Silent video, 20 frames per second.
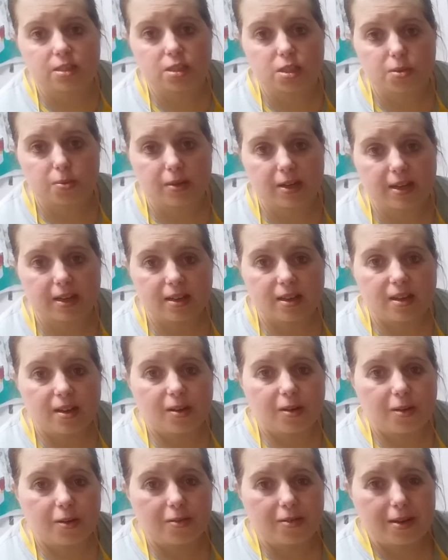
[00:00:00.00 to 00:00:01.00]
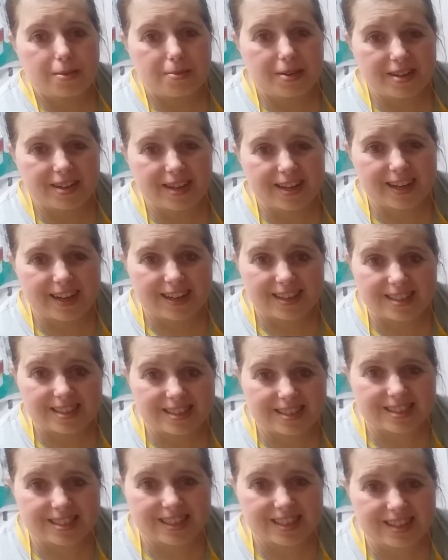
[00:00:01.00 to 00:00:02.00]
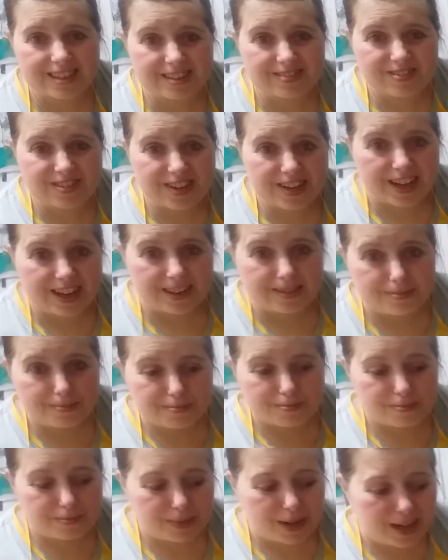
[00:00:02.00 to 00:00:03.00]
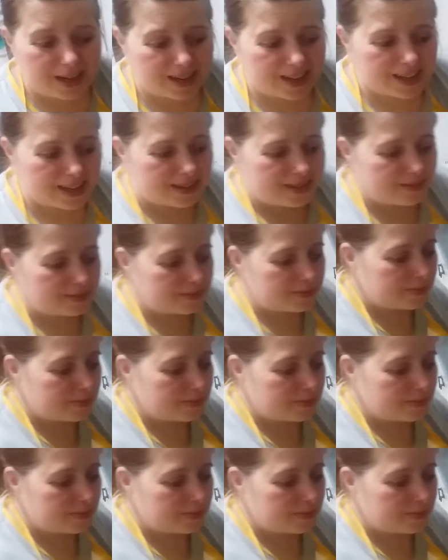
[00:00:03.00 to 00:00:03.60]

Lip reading: into it. Alright, my coquettes, see you for then. Bye.